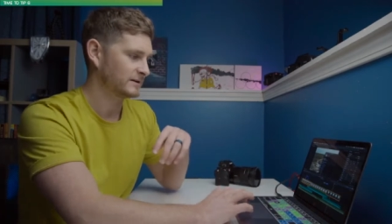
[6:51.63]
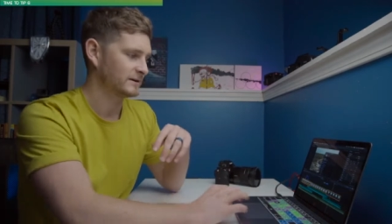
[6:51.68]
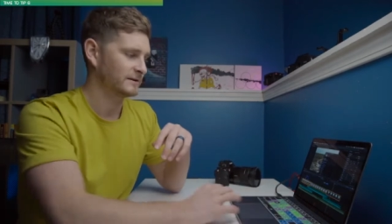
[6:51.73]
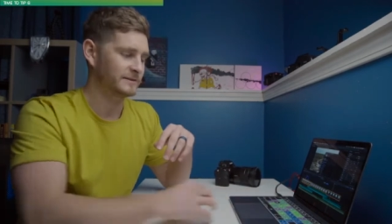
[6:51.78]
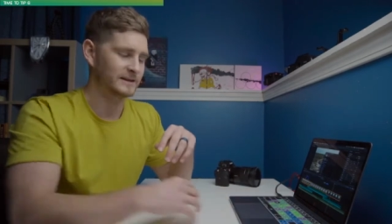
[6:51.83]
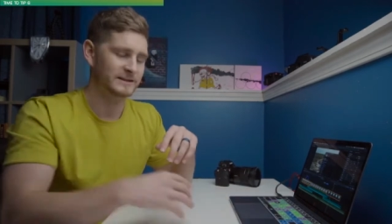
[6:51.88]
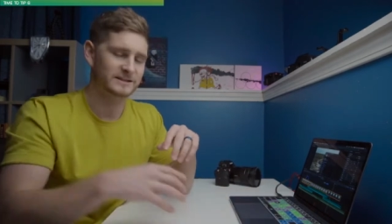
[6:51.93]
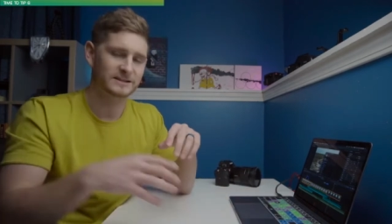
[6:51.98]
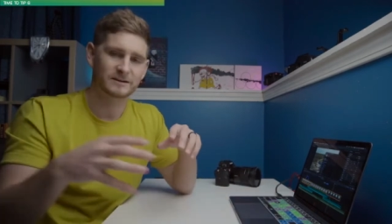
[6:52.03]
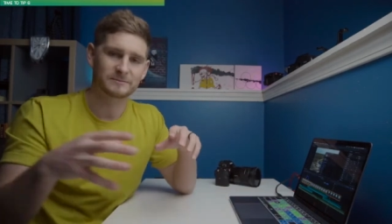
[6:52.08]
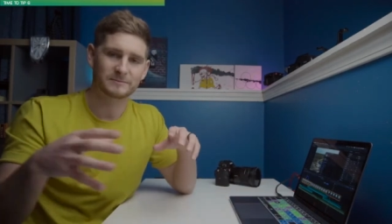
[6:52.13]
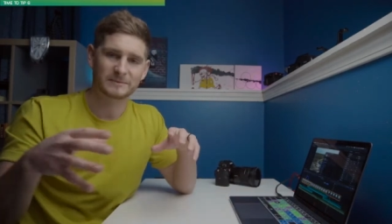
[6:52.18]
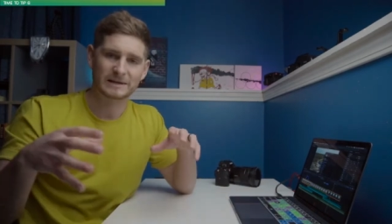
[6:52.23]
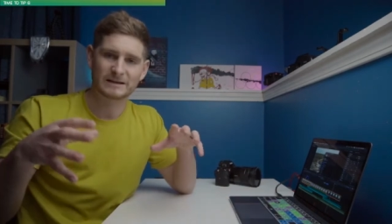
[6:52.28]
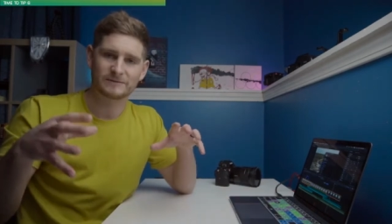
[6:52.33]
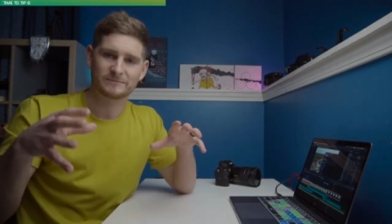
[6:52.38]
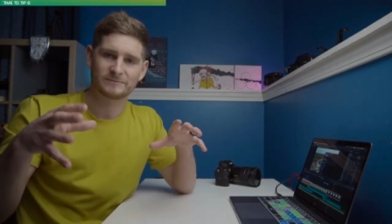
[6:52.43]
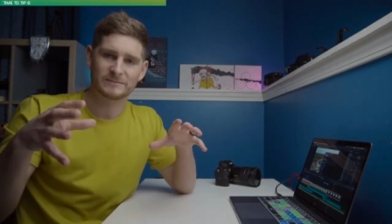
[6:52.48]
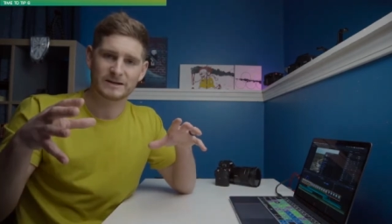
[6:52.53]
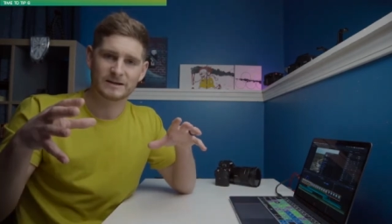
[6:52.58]
and that's going to
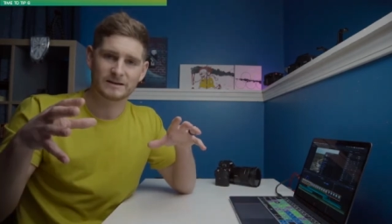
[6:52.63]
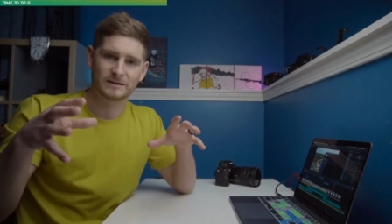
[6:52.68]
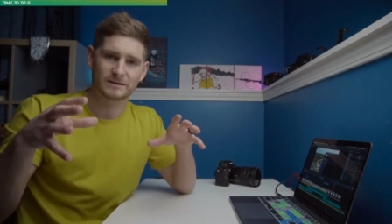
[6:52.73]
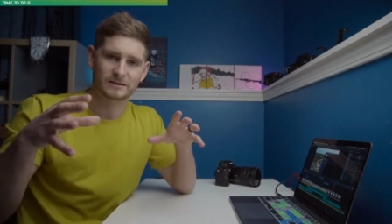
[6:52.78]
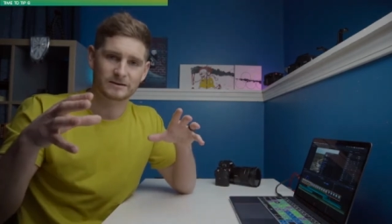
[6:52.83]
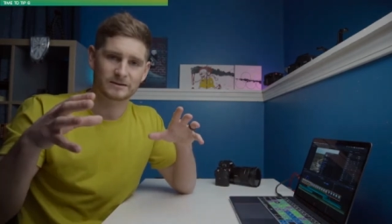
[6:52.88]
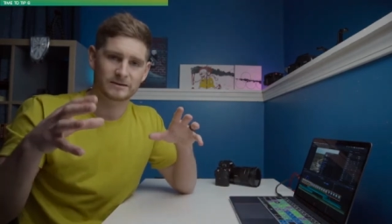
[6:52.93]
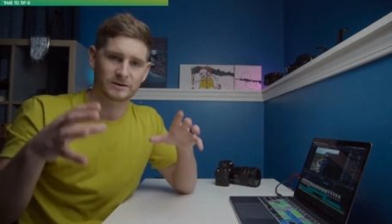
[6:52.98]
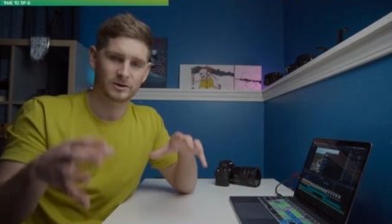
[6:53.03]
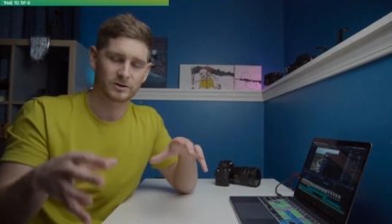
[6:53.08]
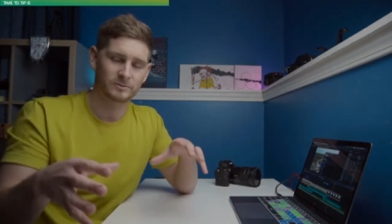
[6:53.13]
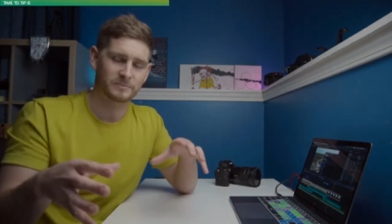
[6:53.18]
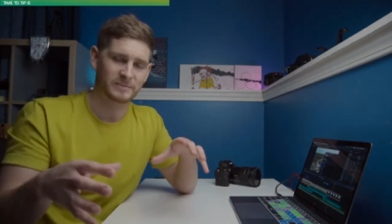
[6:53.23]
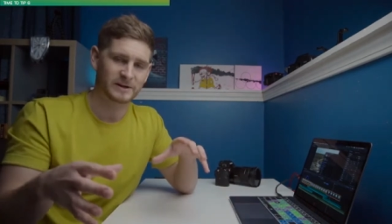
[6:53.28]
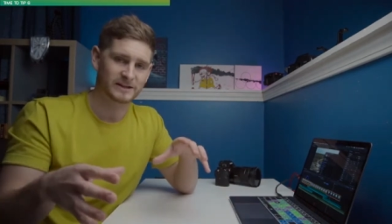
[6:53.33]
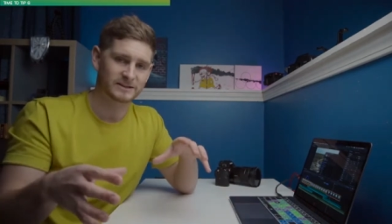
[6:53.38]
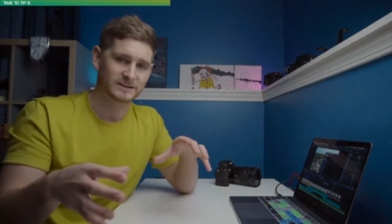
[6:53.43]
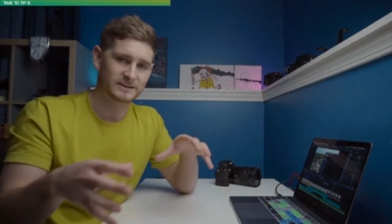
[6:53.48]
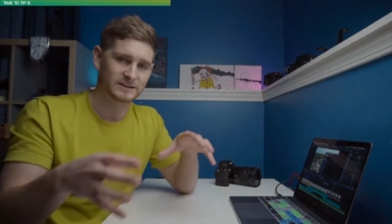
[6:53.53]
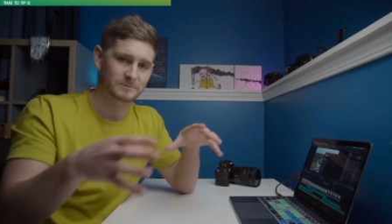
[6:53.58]
give me the
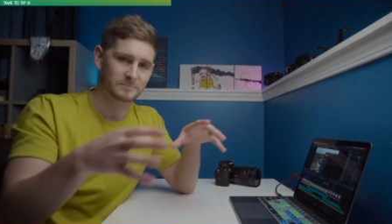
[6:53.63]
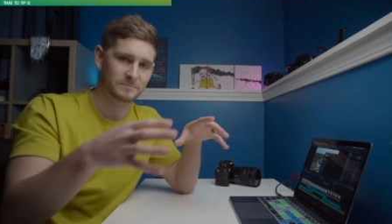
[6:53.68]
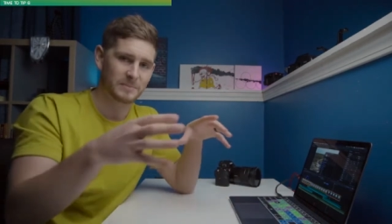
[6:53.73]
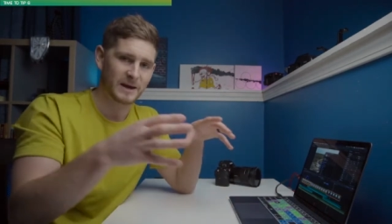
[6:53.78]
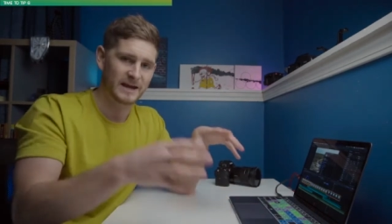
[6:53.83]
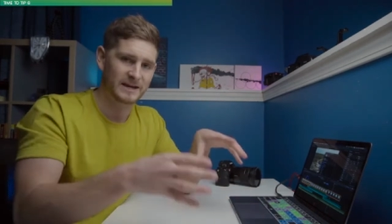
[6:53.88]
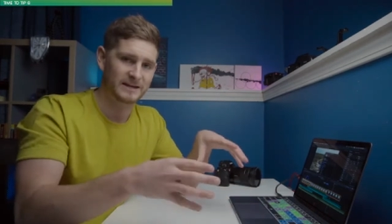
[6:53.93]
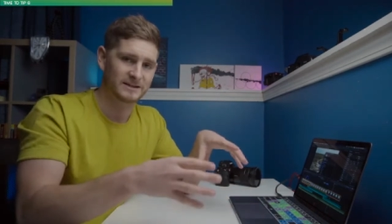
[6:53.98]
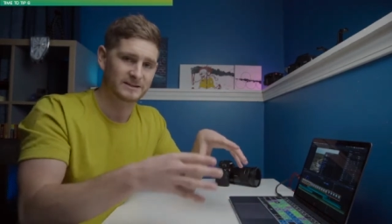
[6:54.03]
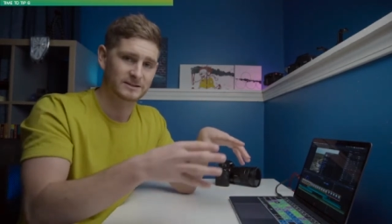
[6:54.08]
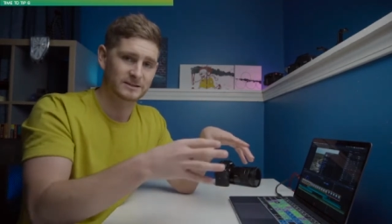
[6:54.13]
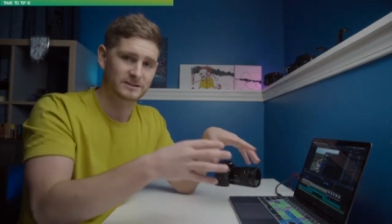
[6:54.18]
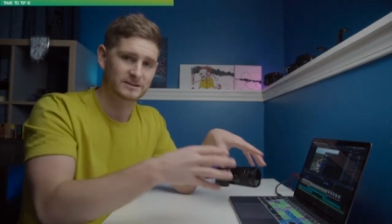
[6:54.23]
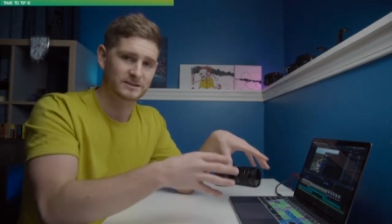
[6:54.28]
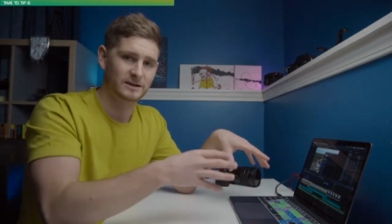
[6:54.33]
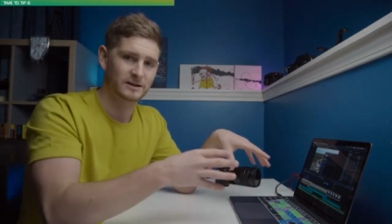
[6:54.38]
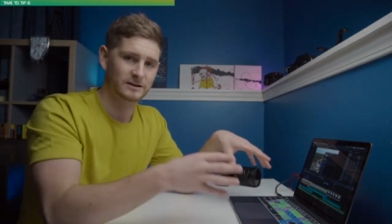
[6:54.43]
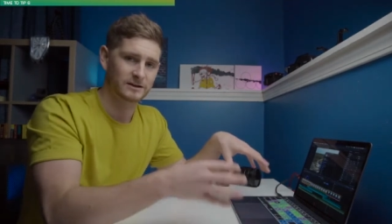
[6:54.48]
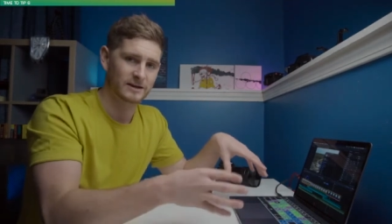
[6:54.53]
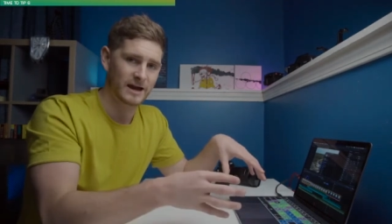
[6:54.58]
ability to paste
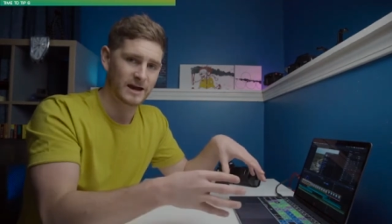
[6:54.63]
certain